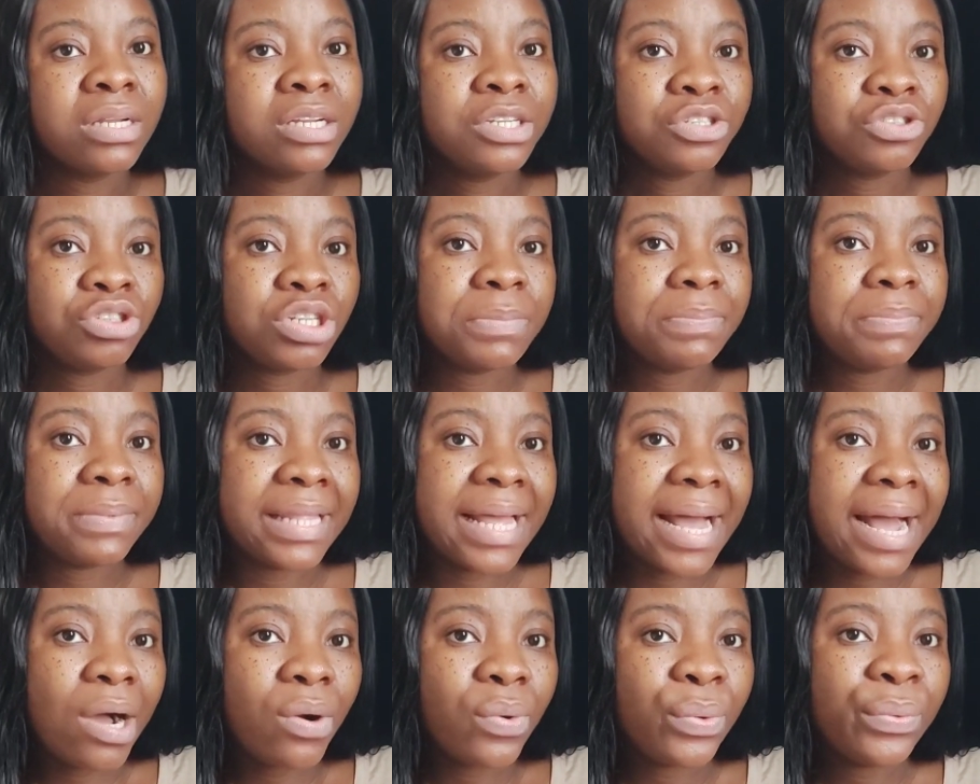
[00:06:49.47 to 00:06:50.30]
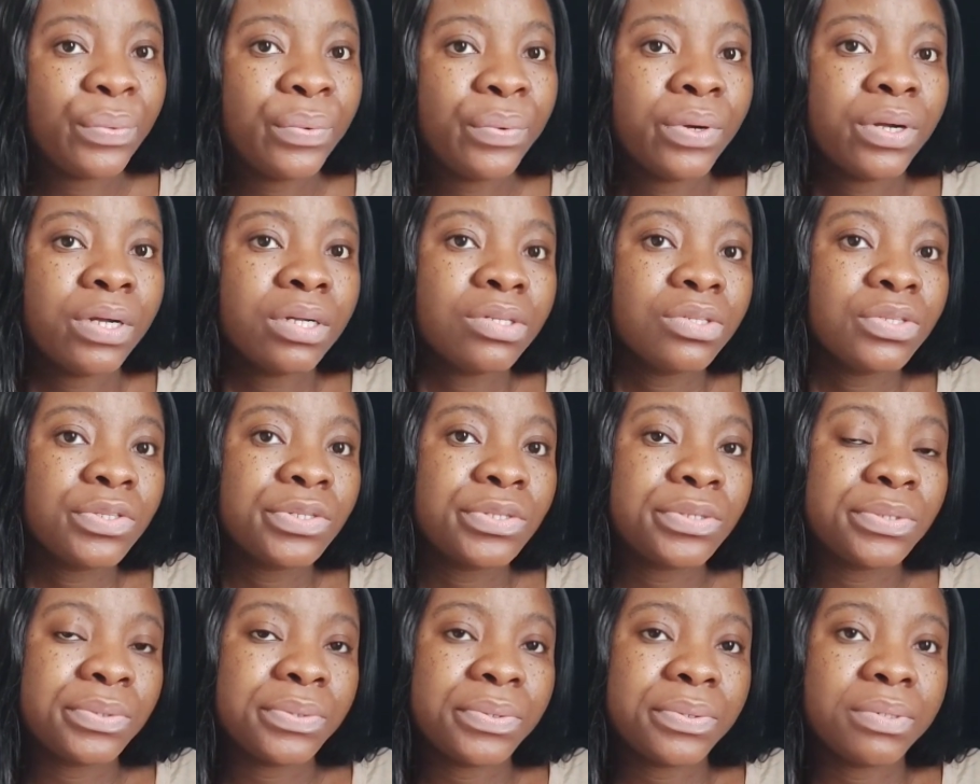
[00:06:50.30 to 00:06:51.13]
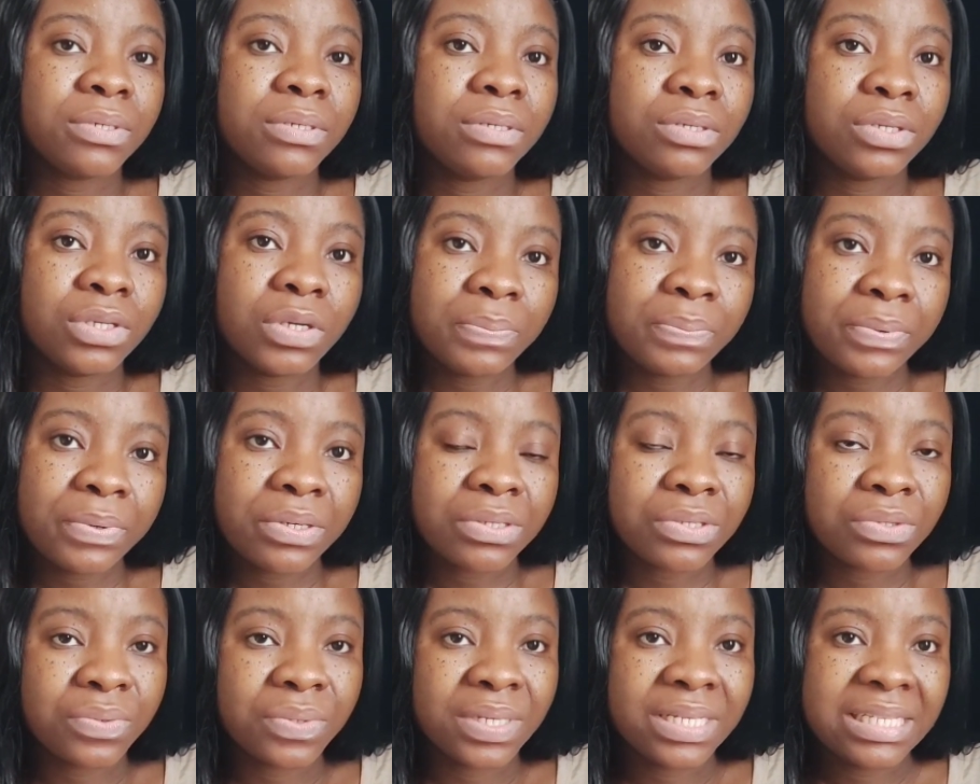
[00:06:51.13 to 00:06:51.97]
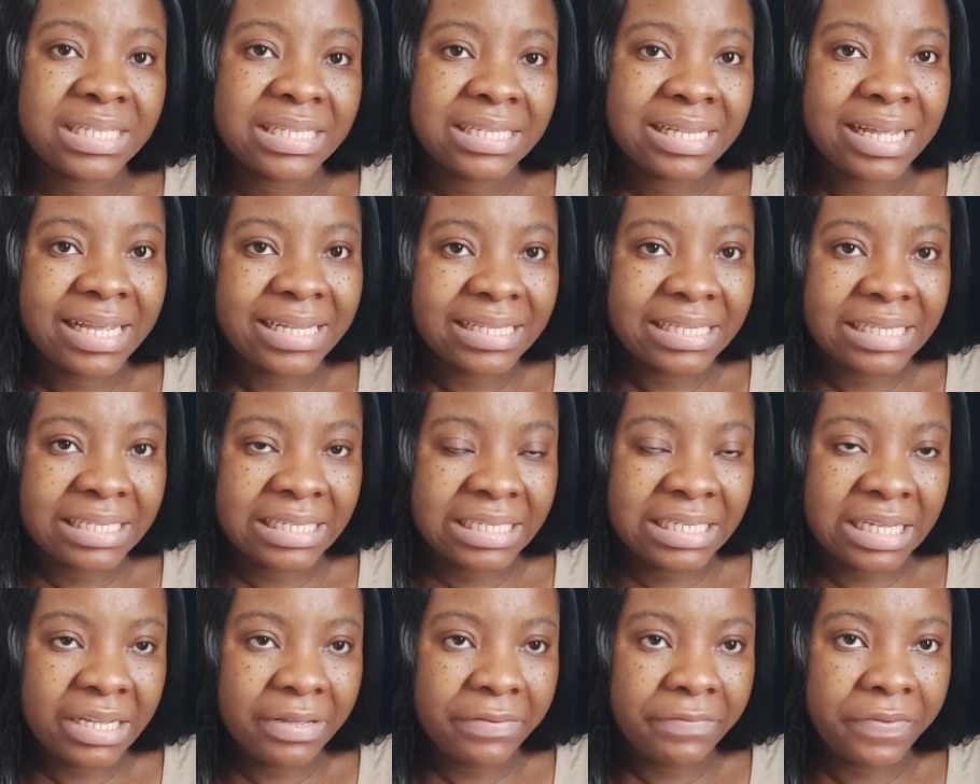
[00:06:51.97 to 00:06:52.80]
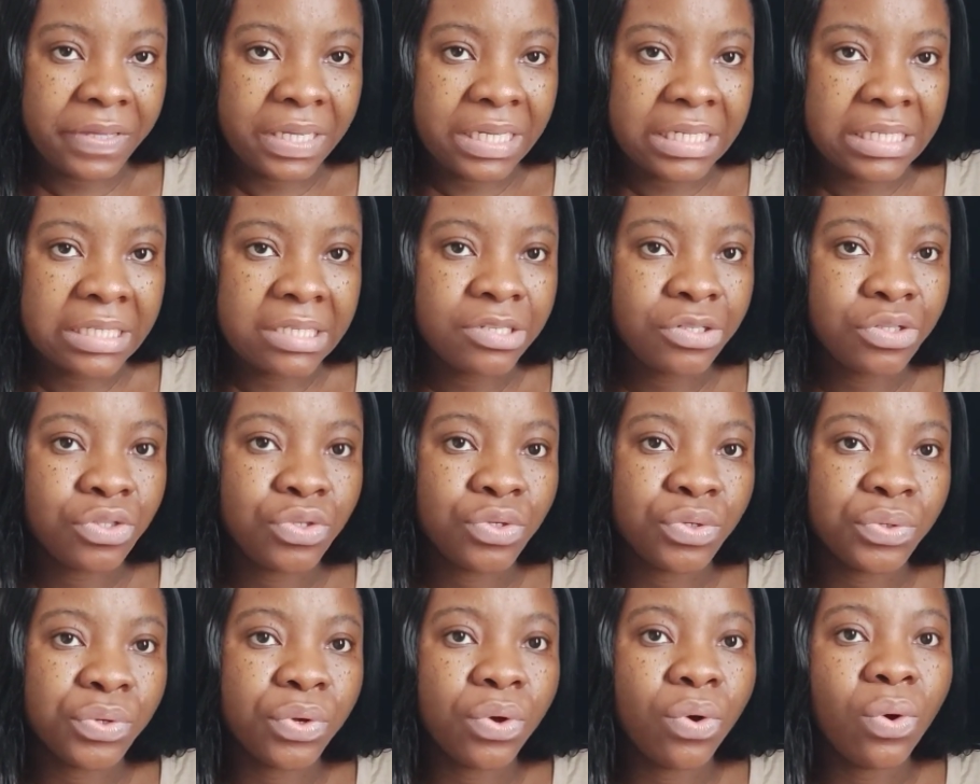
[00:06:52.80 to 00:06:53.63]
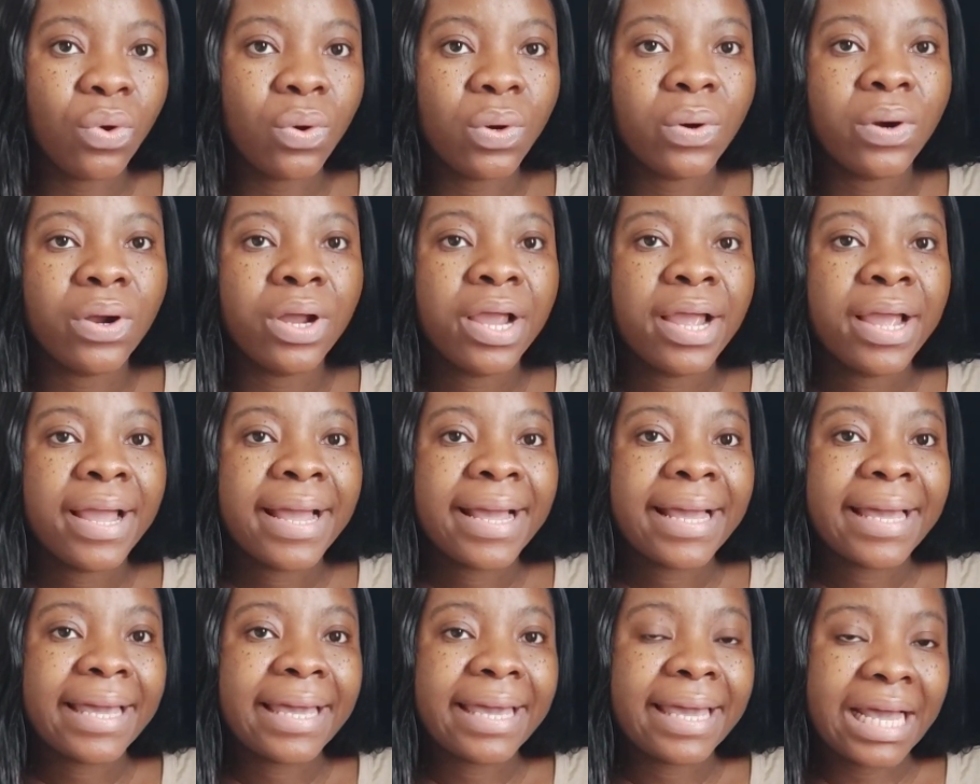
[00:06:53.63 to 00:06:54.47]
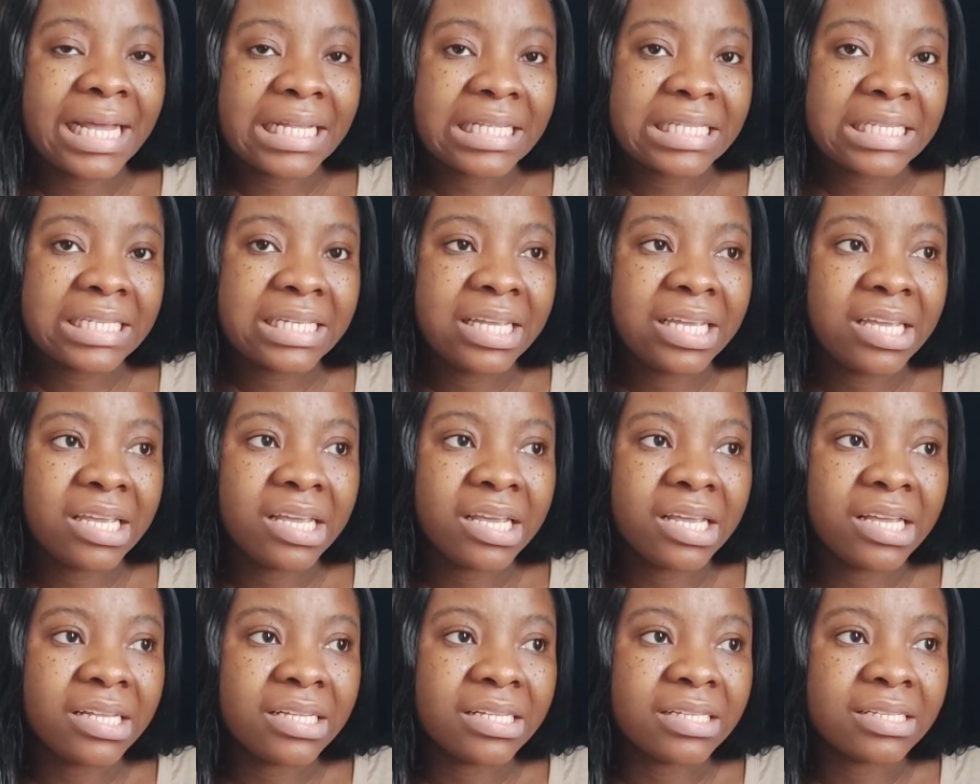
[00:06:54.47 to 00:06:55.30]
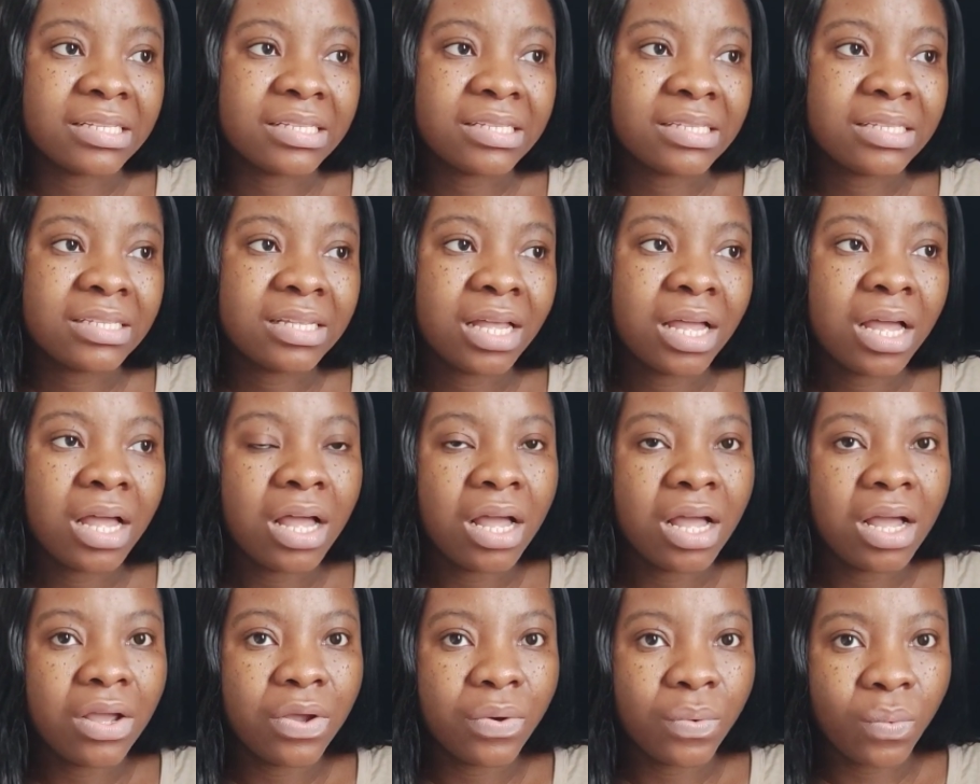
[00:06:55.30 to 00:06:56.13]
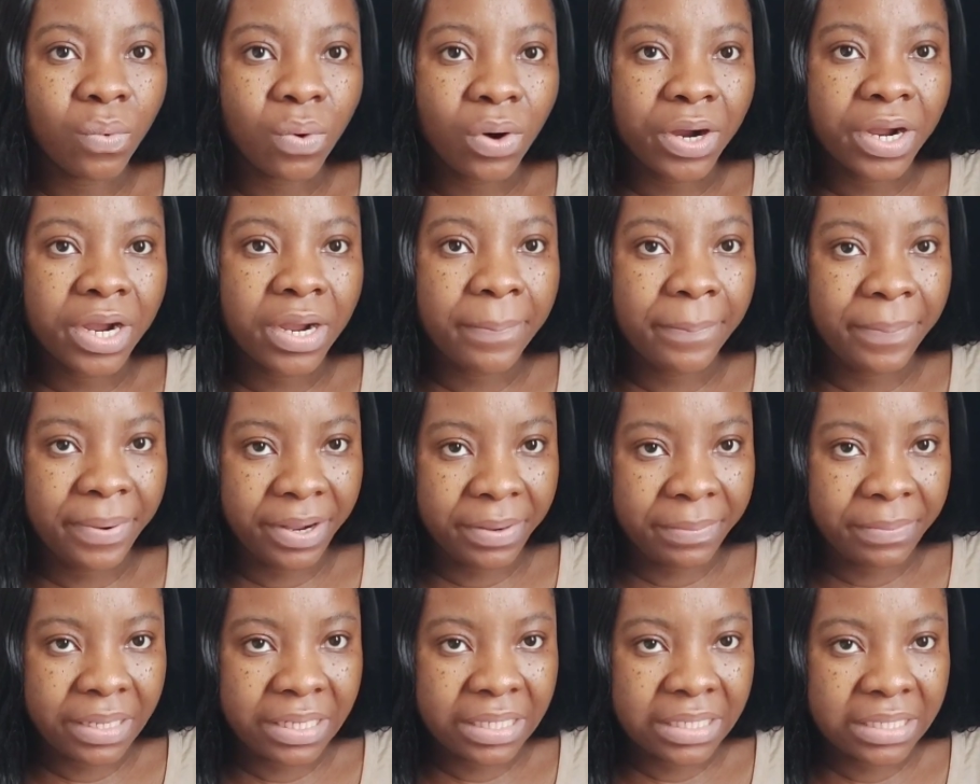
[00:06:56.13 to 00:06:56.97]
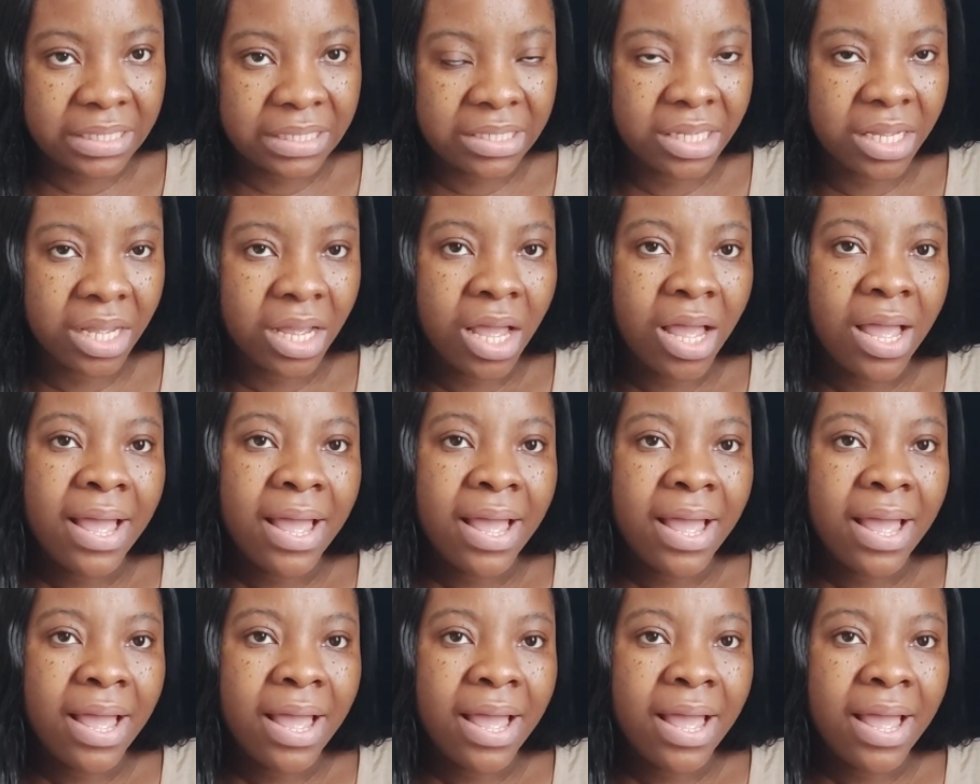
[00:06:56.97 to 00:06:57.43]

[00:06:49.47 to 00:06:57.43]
trip down to New Brunswick, St. Stephen's, to go get his work permit.